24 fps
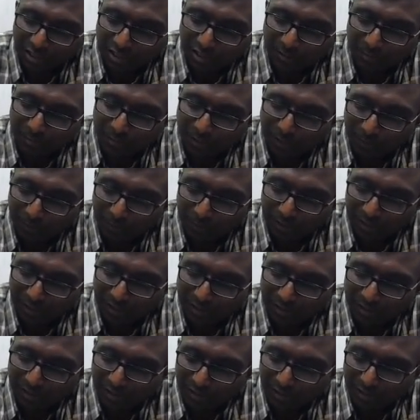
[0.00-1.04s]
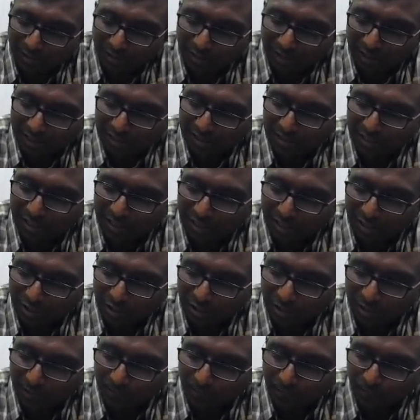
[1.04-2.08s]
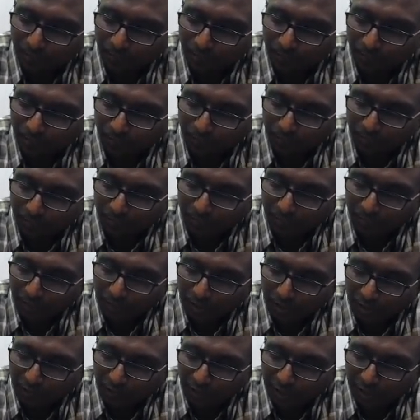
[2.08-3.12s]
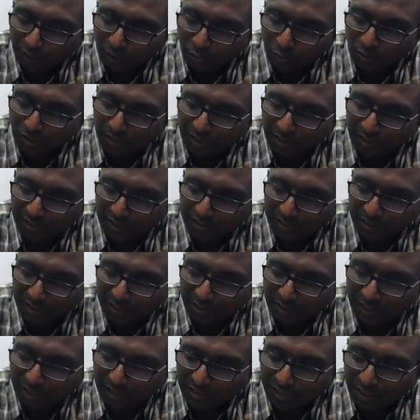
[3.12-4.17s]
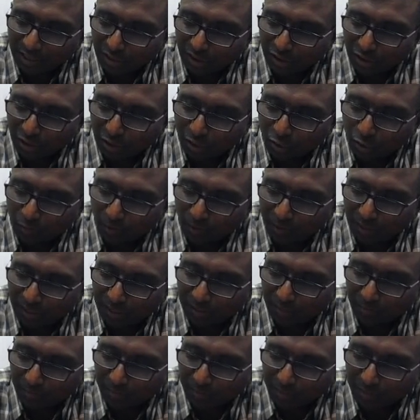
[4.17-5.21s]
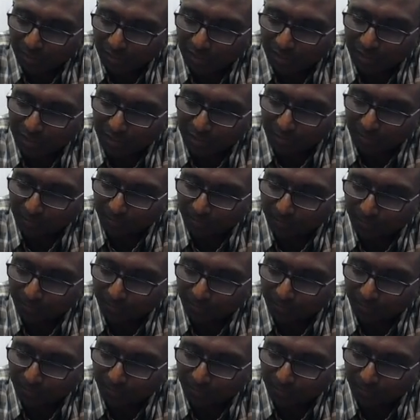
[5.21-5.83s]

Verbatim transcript: SBP transaction. When do you say it is a transaction to my company?